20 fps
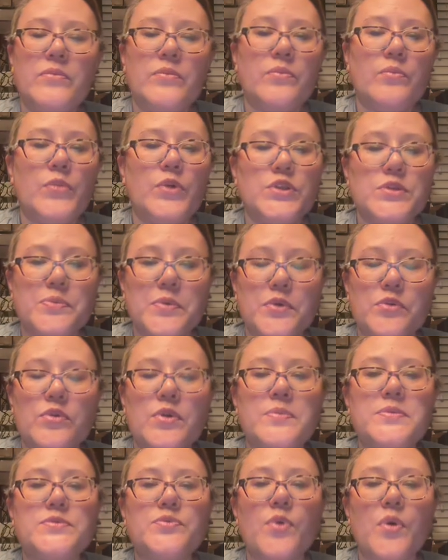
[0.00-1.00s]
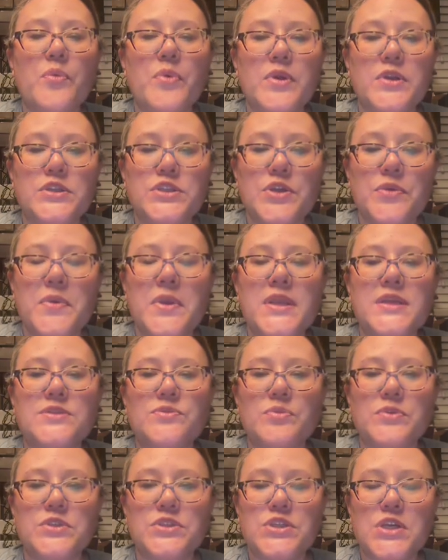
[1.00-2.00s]
multiple groups. What we're doing
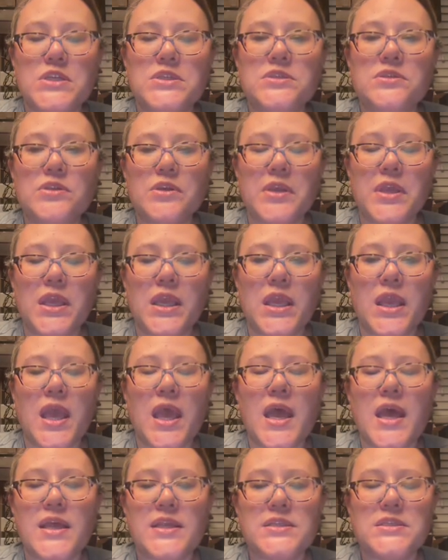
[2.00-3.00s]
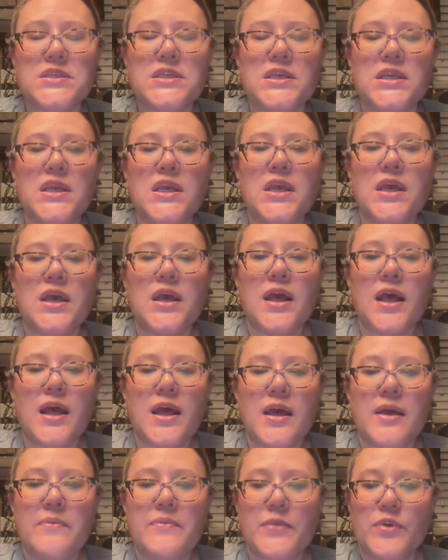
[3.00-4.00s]
is we're just looking at
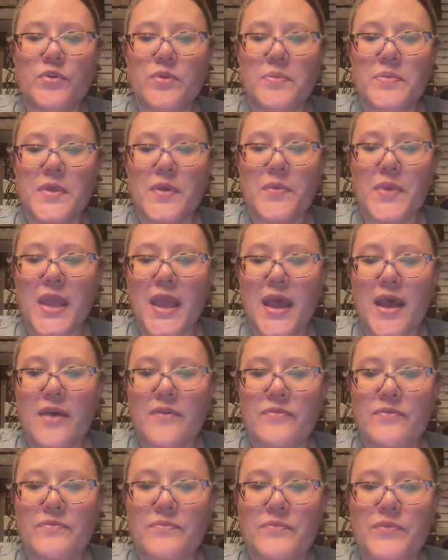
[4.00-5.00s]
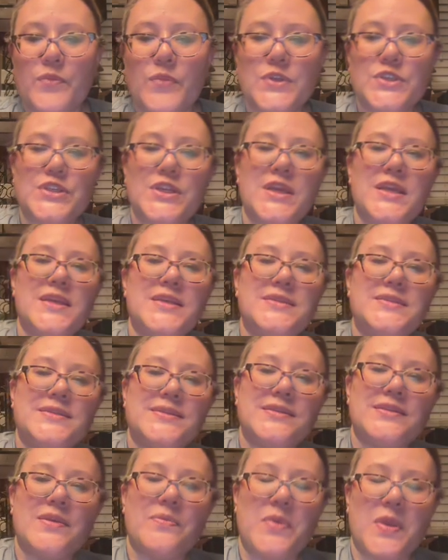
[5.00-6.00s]
the group that we have, which
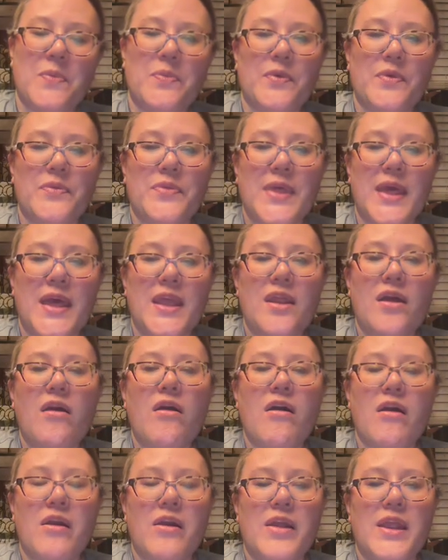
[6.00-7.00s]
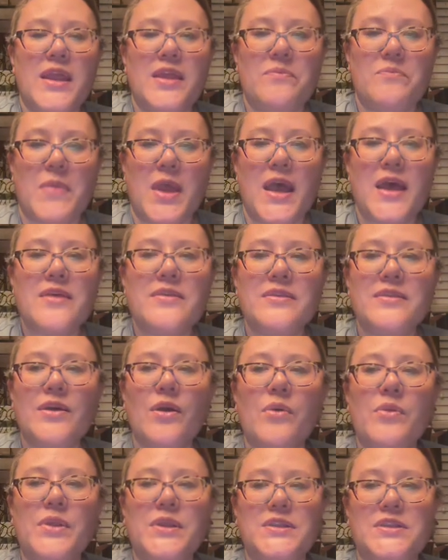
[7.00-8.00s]
is the people that are in math. The
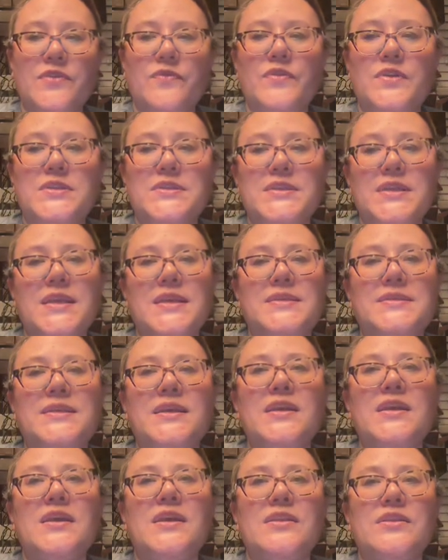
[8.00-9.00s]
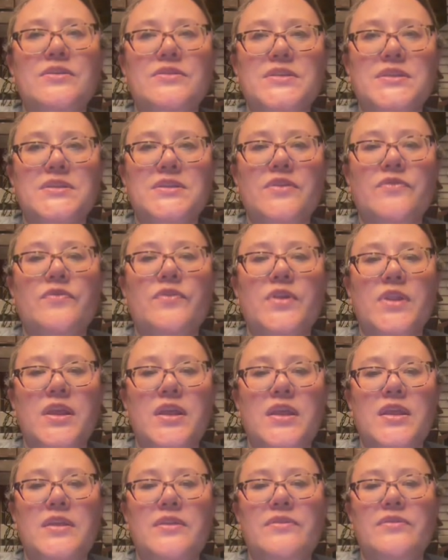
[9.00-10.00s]
only difference is there's a difference
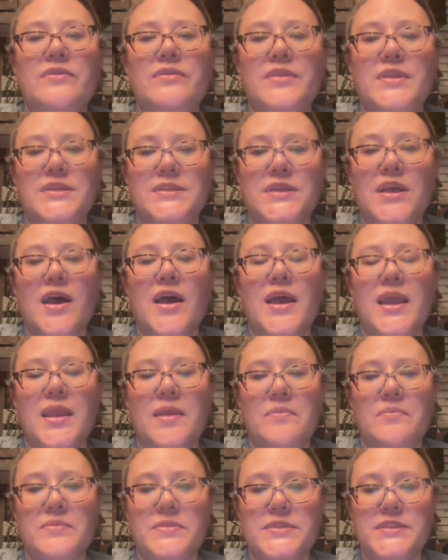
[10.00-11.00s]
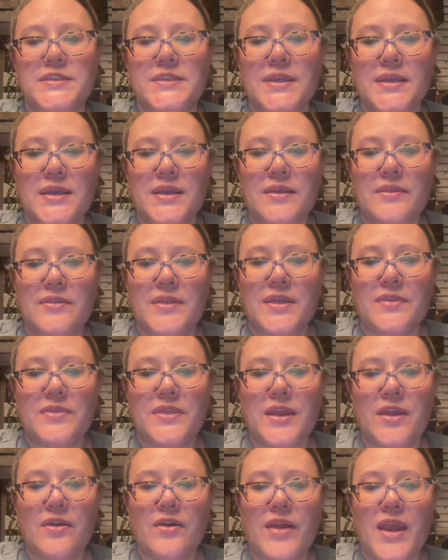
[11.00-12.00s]
in the times that
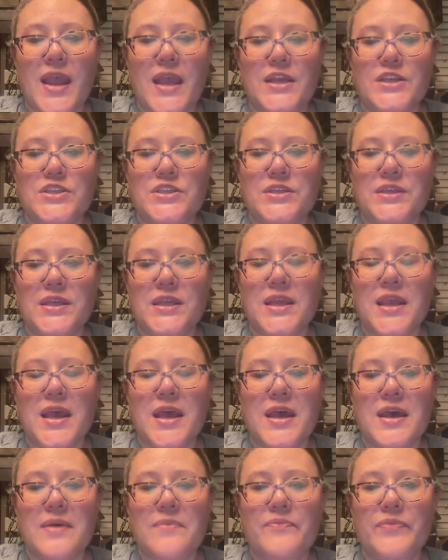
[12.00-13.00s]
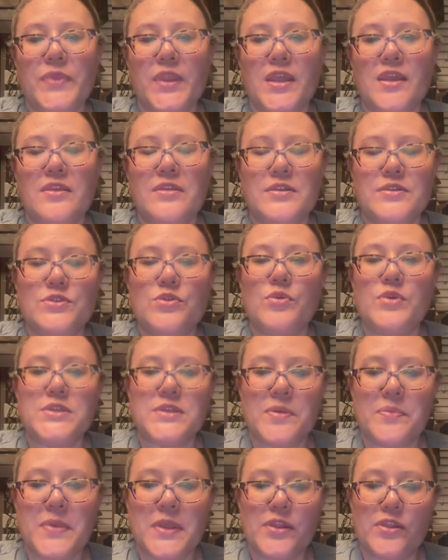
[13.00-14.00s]
they're actually, the scores
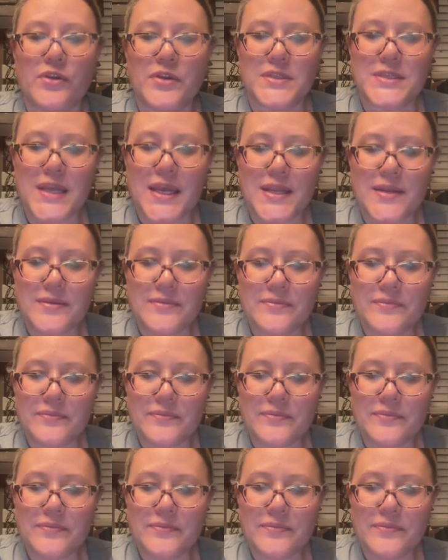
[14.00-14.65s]
are being looked at,